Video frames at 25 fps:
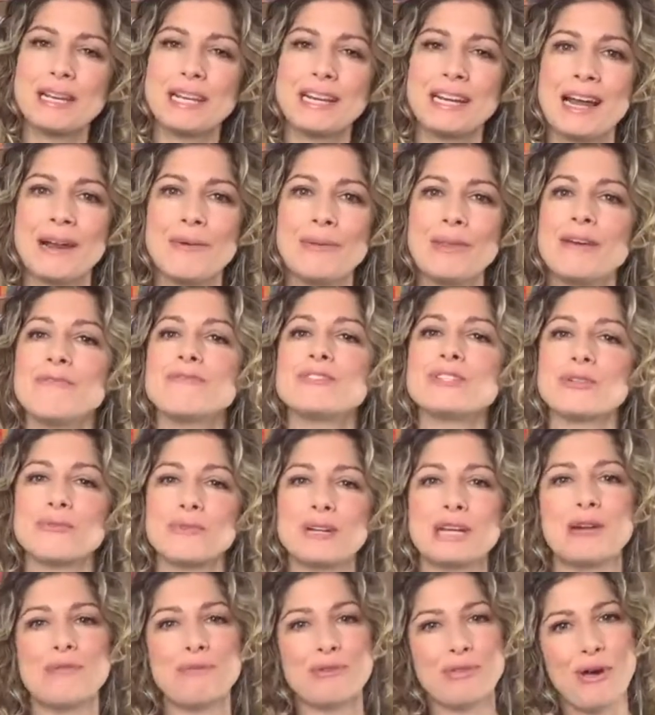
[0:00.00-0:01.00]
and I'd love to
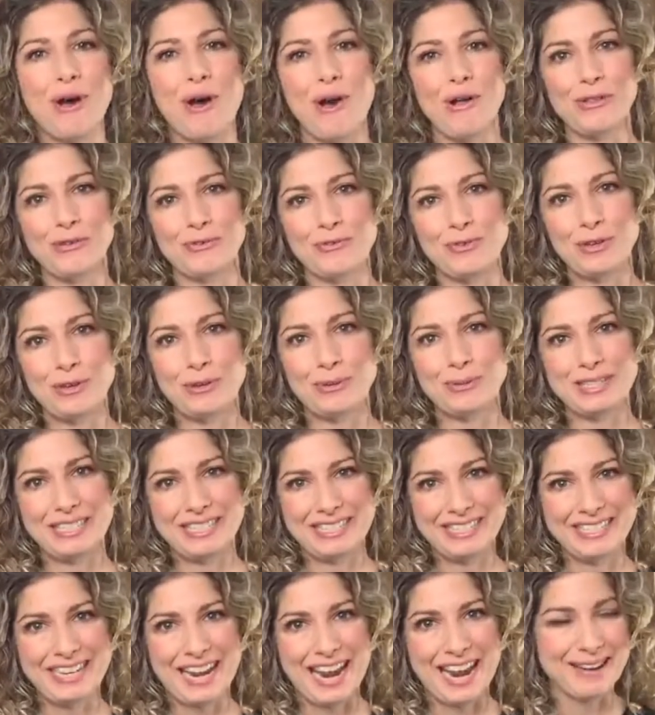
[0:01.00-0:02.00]
read it with all of you
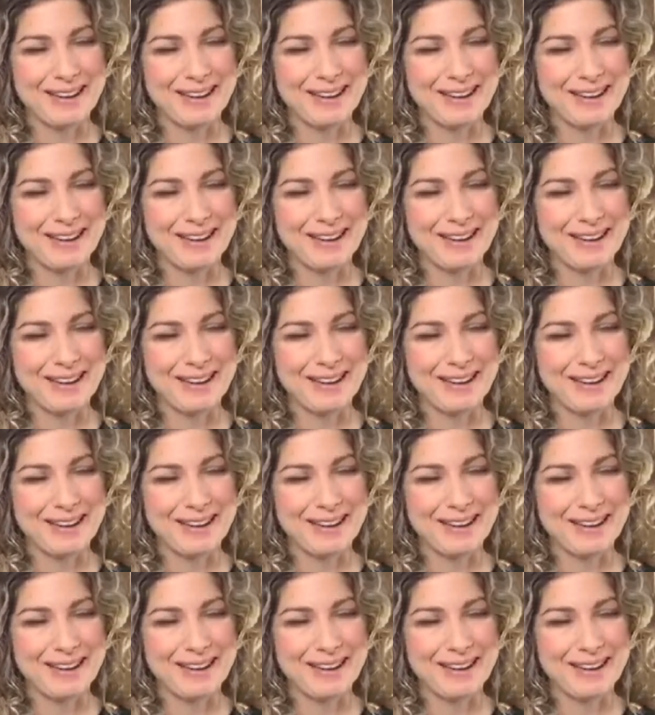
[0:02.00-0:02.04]
today.